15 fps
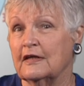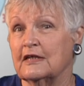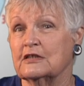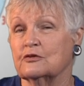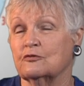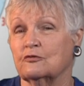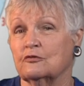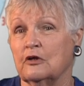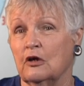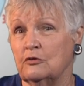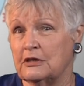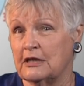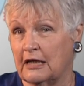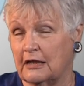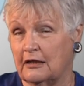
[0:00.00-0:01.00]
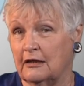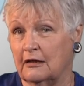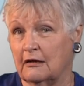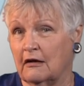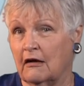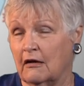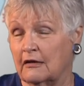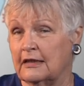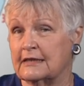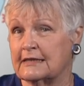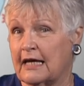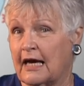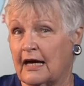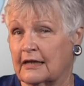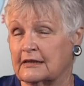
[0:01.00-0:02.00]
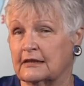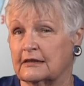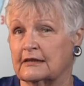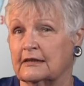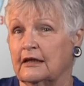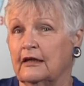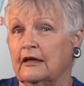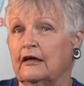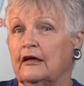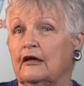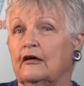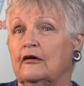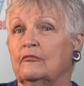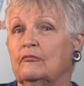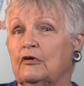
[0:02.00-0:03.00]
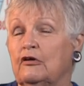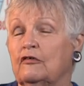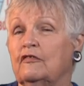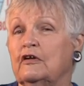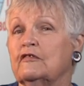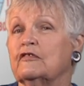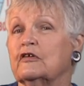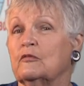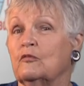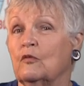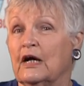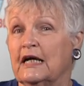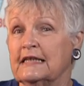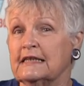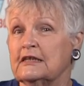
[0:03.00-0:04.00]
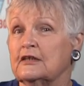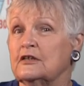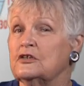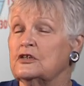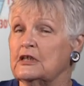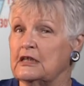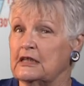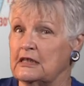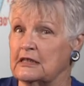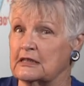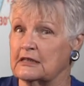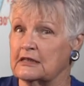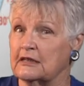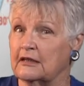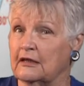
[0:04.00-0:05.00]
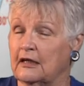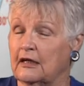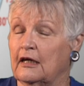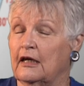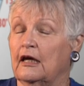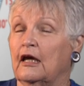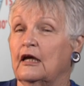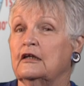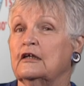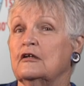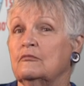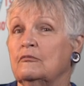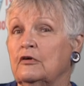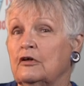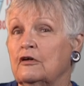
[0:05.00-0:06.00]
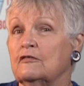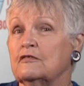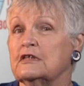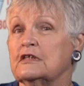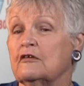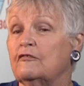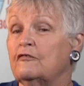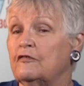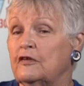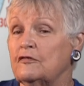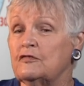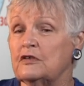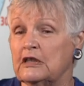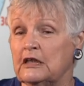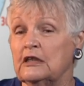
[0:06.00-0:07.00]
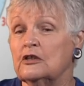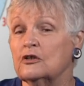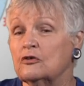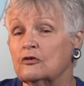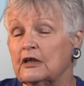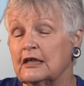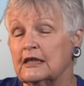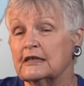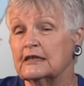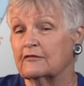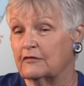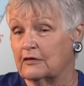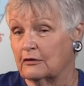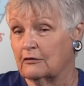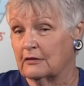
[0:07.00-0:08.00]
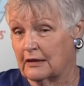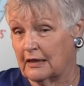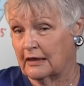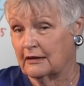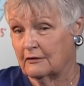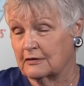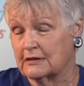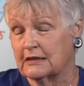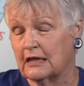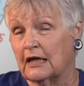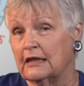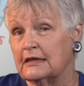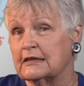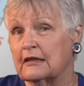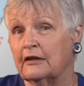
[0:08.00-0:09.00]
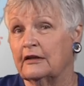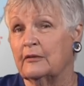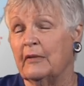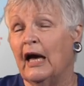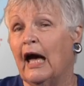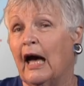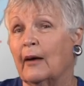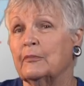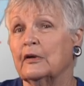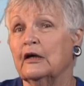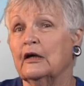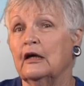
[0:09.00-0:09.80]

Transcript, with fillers: is rotating on its axis moving from west to east. And it moves 15 degrees of the, like those lines on the map